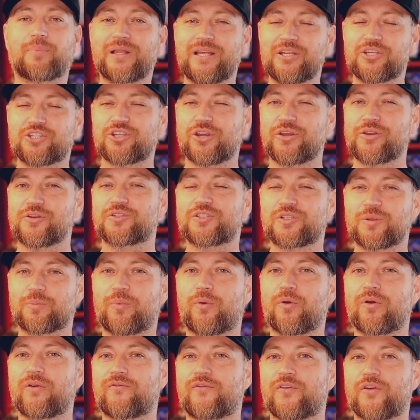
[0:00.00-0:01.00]
Please show your
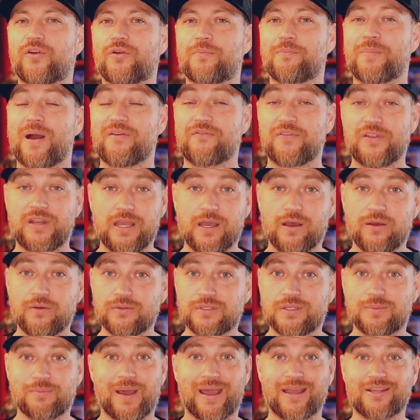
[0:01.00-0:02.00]
support for my
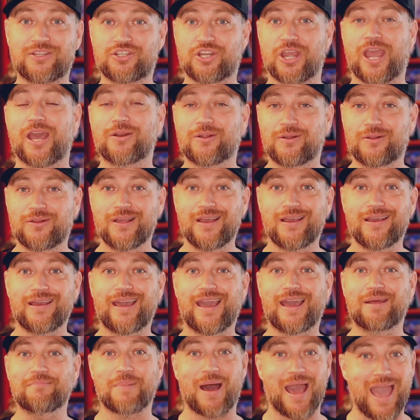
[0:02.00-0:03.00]
videos, my channel,
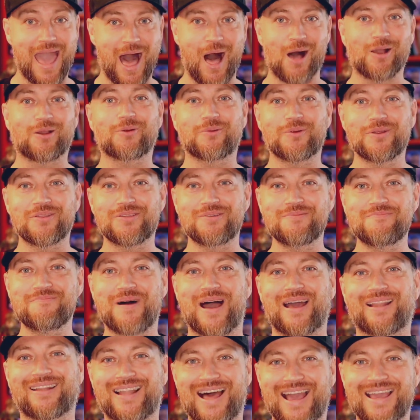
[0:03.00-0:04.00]
and my algorithm
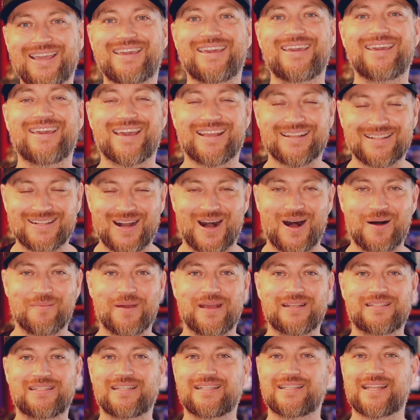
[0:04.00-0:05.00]
by liking and
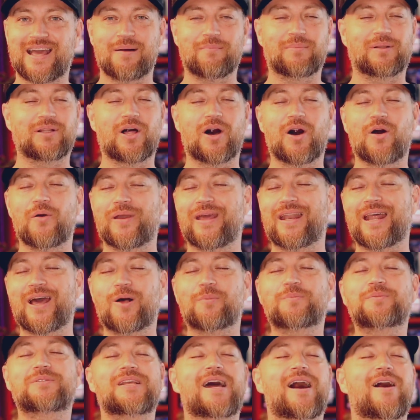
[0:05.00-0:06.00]
commenting down below. It
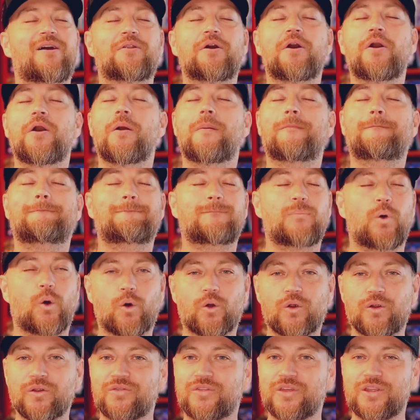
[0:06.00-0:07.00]
helps out
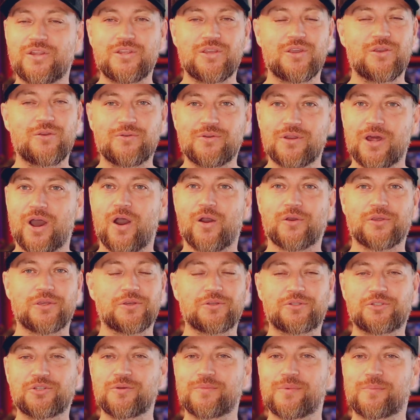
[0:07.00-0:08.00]
more than you know.
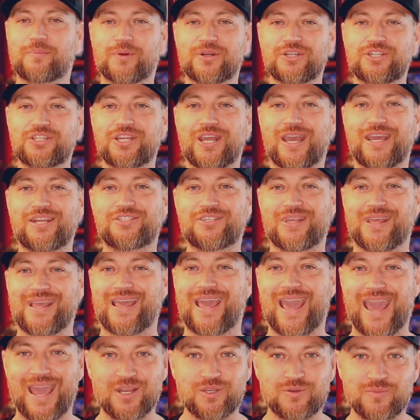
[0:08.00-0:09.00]
YouTube appreciates
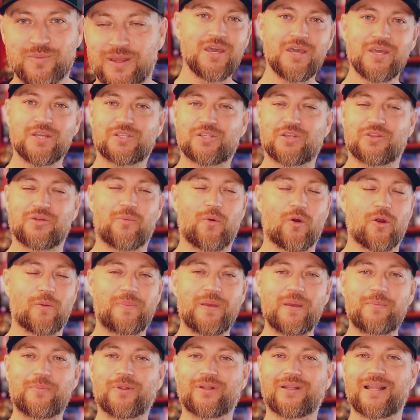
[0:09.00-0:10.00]
engagement, so the more
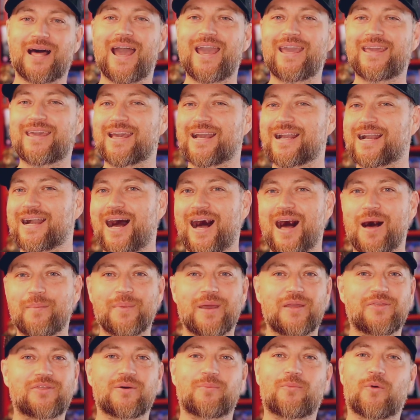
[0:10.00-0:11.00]
people like and
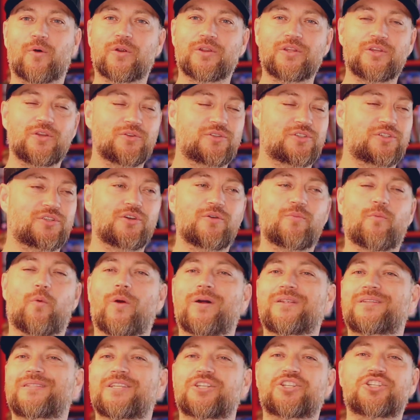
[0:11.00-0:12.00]
comment, the more YouTube
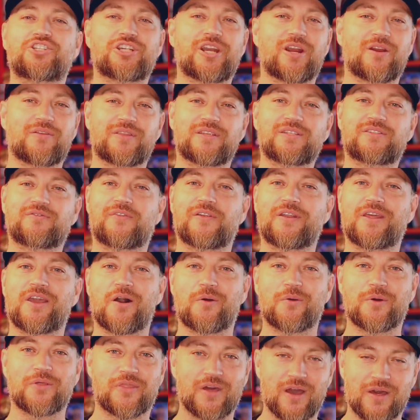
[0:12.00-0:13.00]
wants to share this
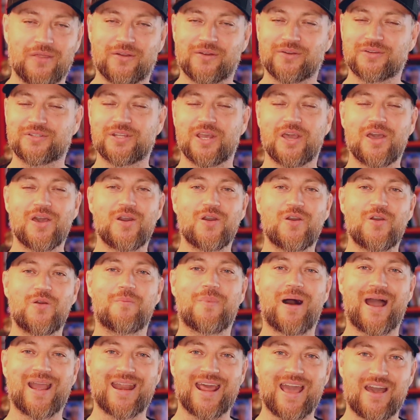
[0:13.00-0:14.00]
video with others who
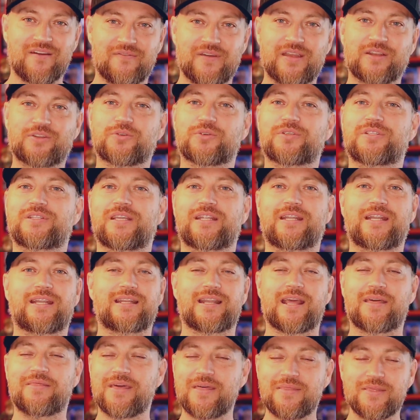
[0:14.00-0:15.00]
might have interest in
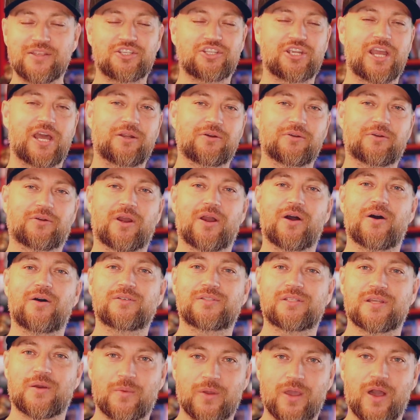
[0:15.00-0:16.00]
it. And then the channel
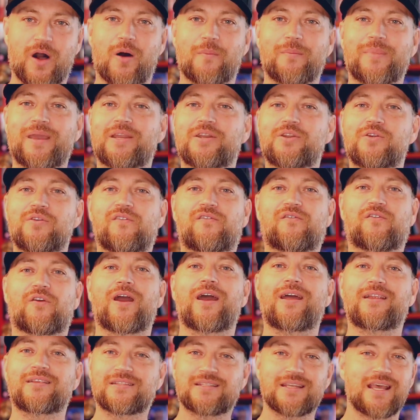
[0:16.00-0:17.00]
grows and we all meet new
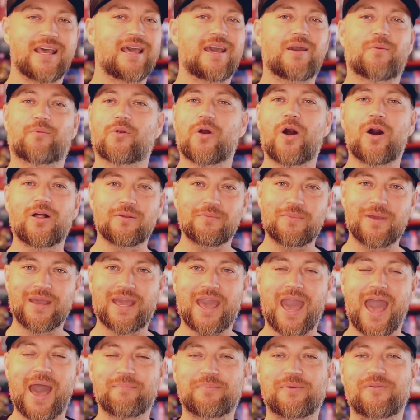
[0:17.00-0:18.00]
friends. we're all a
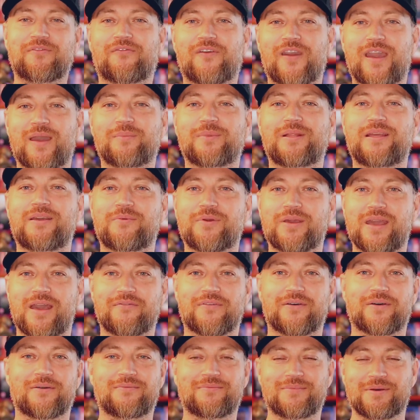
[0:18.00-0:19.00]
big happy family and we
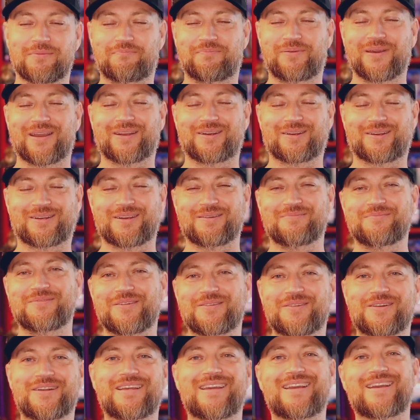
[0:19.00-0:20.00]
have a, a bigger
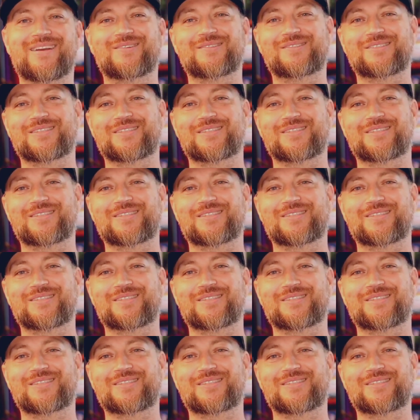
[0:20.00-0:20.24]
community here.